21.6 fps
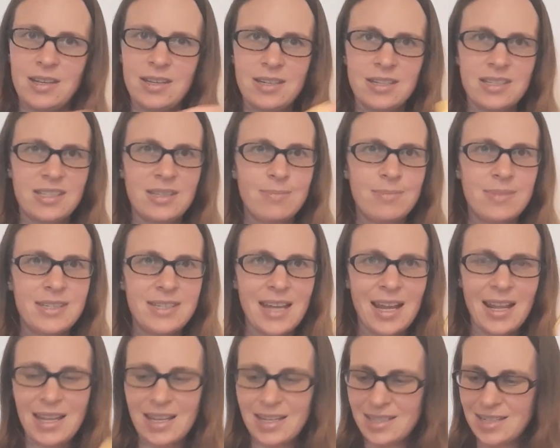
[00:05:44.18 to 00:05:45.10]
some
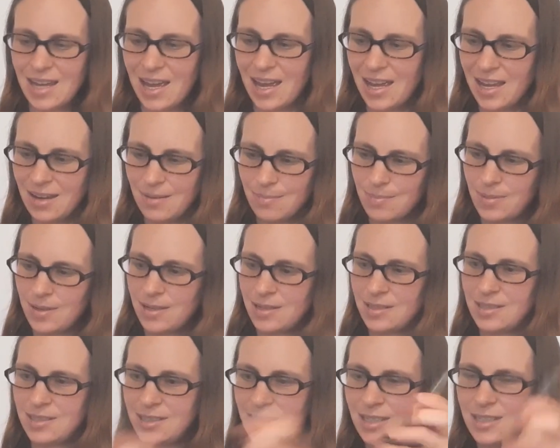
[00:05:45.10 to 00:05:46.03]
sellotape,
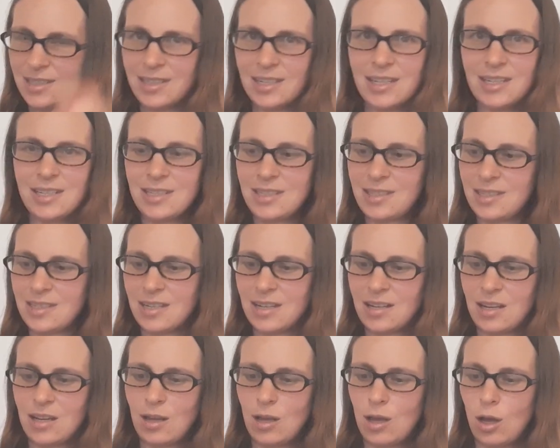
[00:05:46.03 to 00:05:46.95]
scissors,
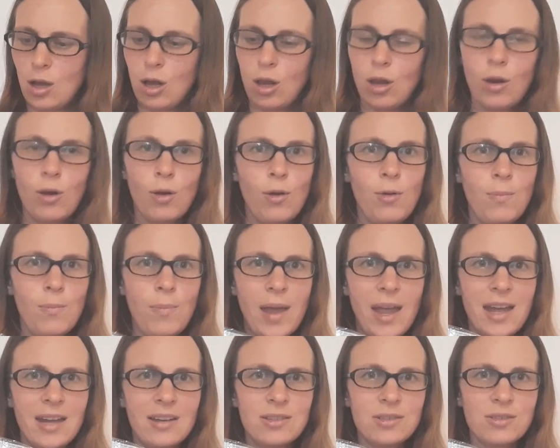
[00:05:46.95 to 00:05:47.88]
balloon
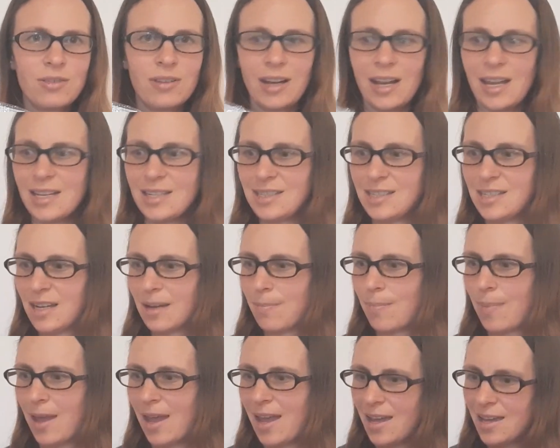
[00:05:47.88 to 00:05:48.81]
bands or elastic
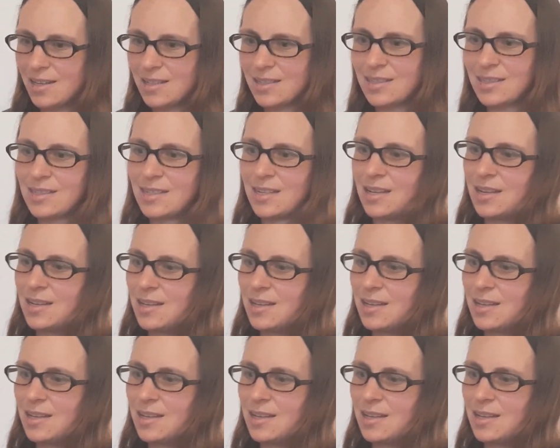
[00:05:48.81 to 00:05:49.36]
bands,